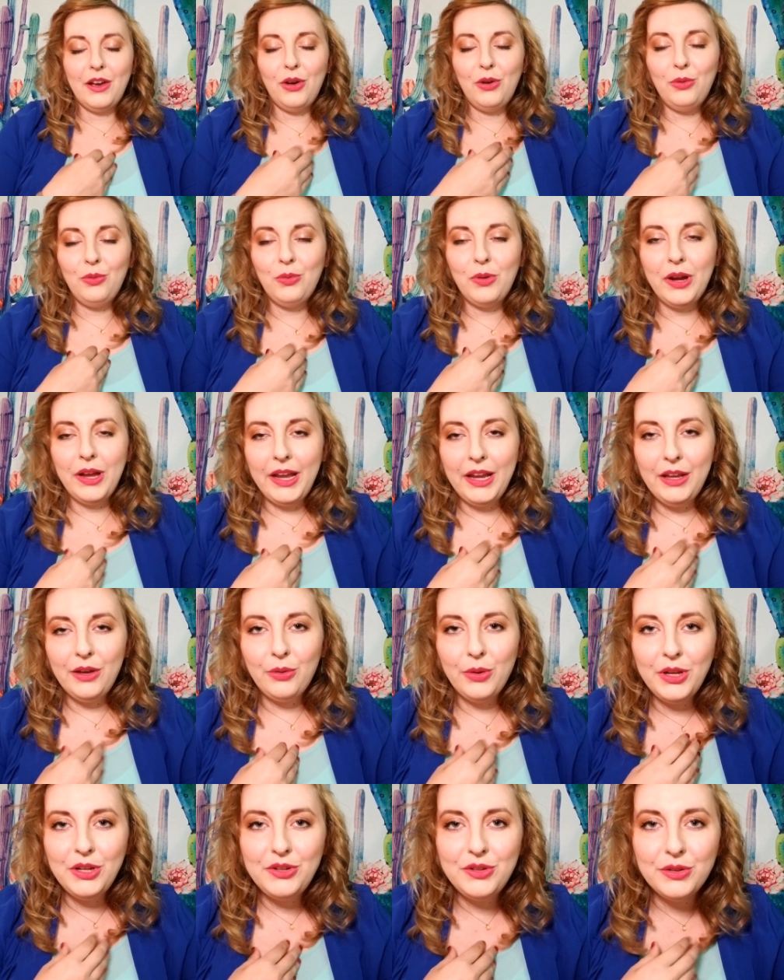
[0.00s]
All right,
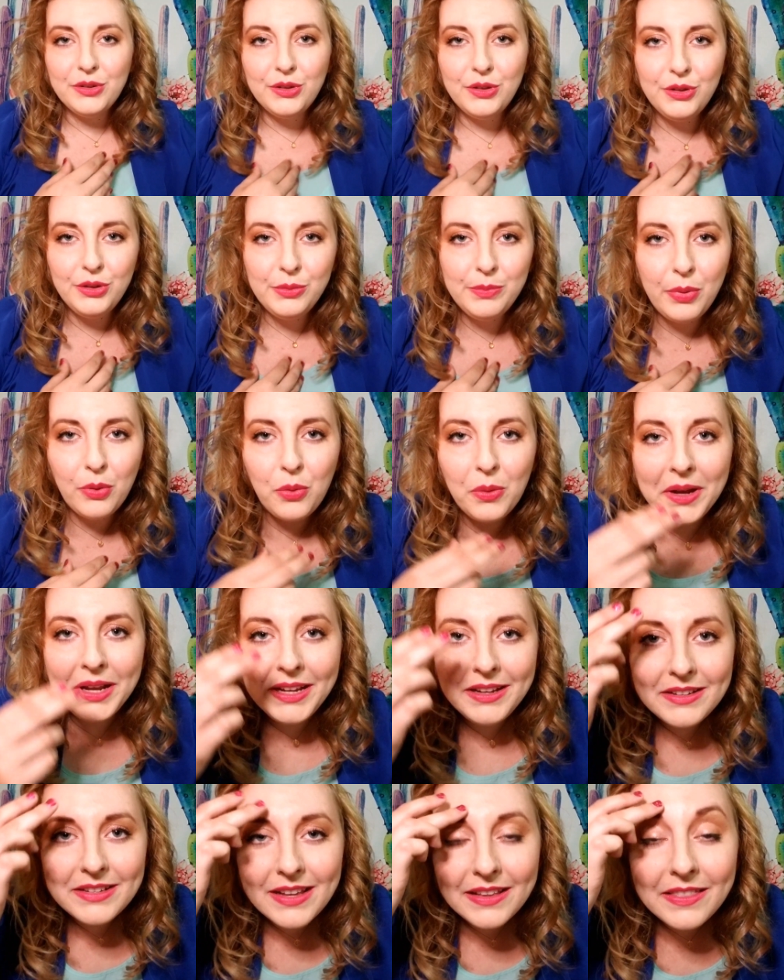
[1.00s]
going to a new
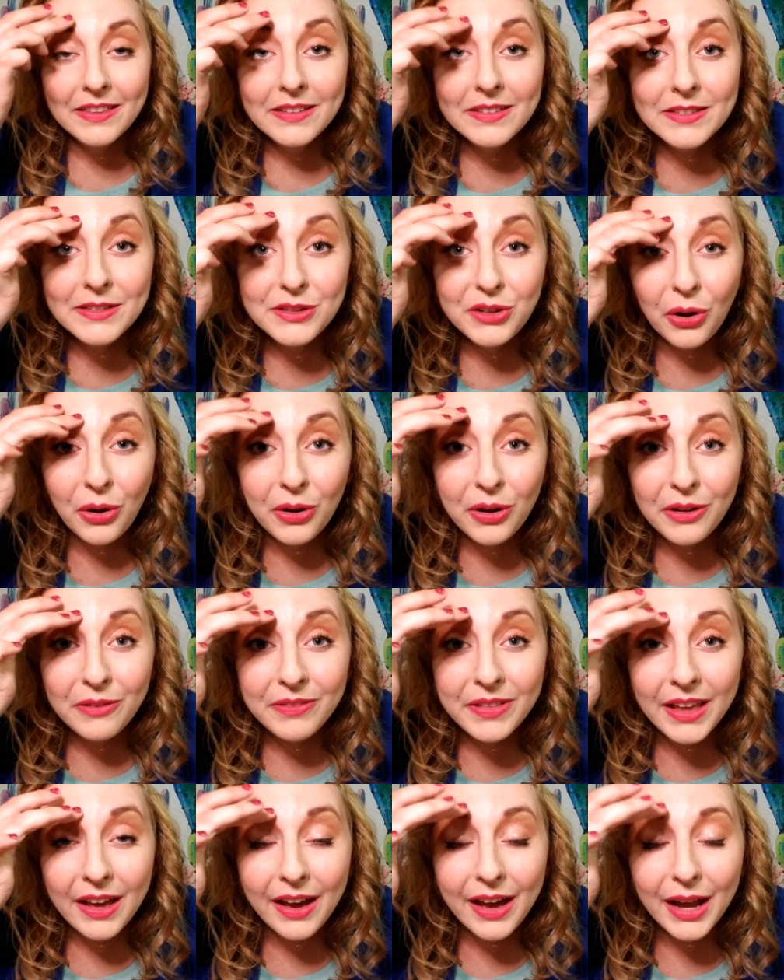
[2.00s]
point at the start of
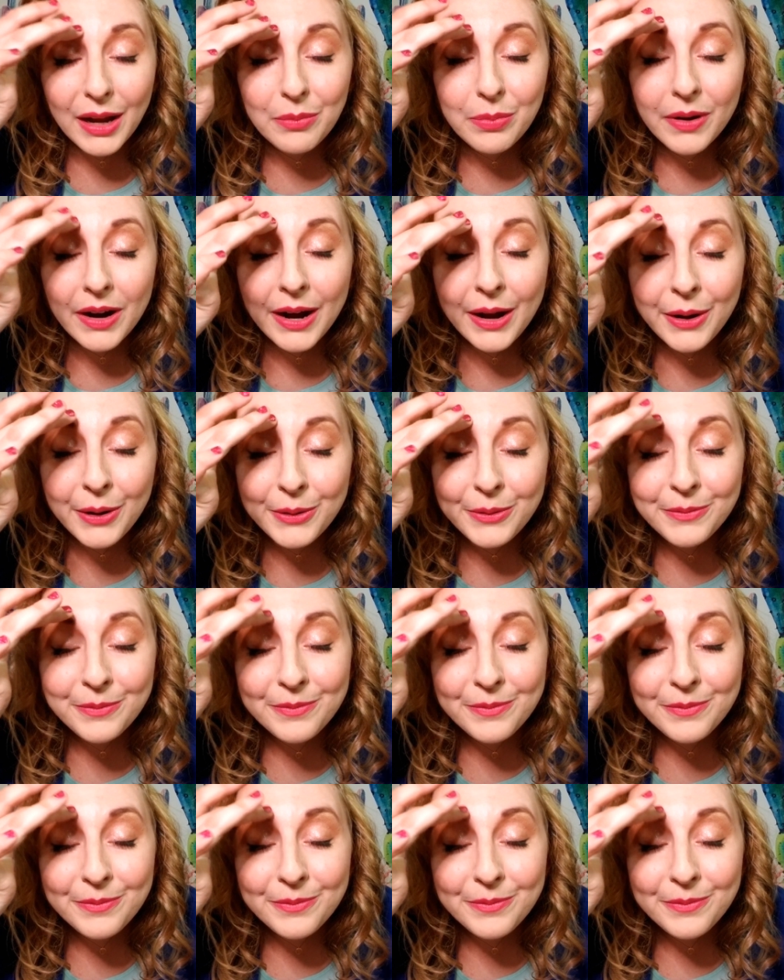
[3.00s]
the eyebrow.